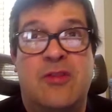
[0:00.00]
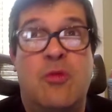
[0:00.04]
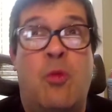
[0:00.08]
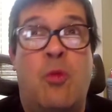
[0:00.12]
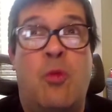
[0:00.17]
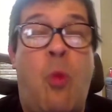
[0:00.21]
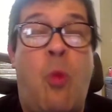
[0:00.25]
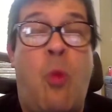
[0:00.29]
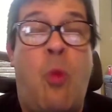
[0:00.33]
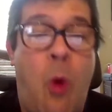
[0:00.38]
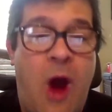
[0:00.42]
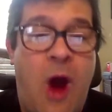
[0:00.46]

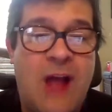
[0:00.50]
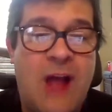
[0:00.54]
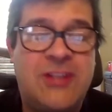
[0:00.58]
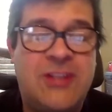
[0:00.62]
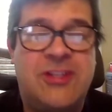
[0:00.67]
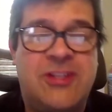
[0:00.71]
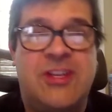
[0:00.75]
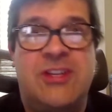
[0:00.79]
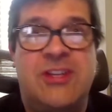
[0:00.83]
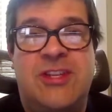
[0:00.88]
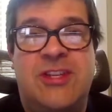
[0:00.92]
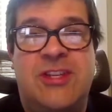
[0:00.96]

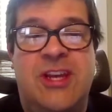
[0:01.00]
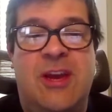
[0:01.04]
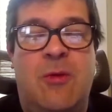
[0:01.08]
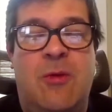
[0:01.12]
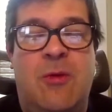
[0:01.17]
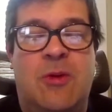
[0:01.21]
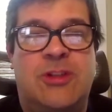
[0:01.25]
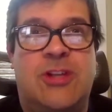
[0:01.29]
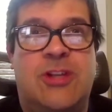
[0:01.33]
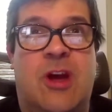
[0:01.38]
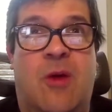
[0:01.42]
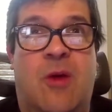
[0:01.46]
watch to see
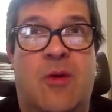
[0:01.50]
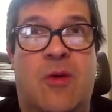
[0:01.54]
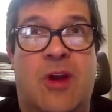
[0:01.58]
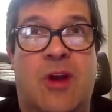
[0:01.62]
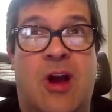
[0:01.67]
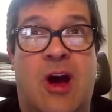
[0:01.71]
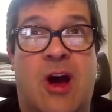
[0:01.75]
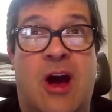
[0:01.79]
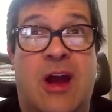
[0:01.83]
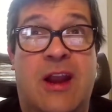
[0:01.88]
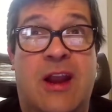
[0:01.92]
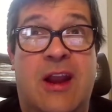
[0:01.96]
what's going
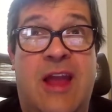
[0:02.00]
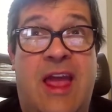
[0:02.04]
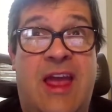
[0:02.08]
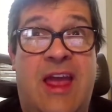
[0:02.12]
on,